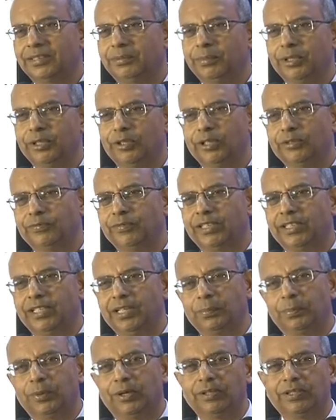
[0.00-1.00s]
because we
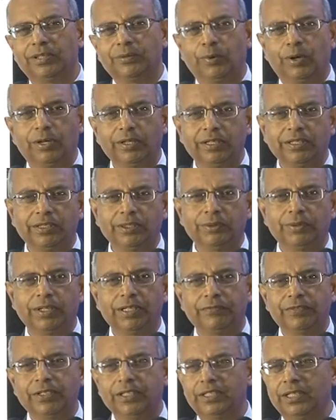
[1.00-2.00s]
keep on rewarding you
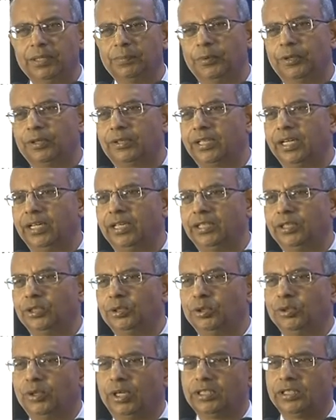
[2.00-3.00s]
and we keep on telling you
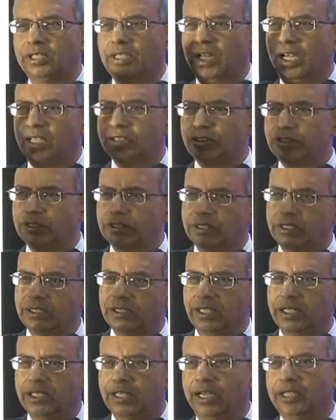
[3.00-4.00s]
you are the last in the
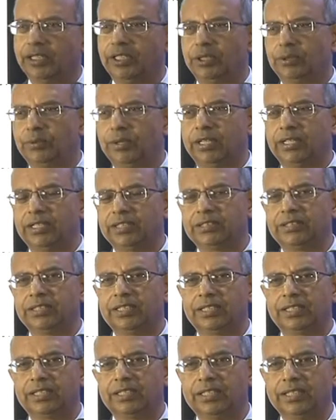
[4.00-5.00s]
112
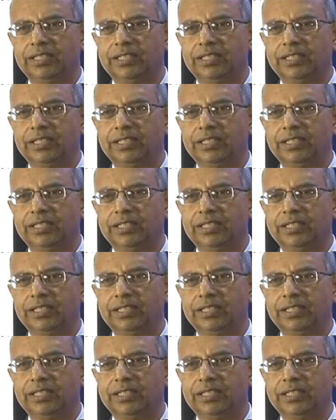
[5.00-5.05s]
district.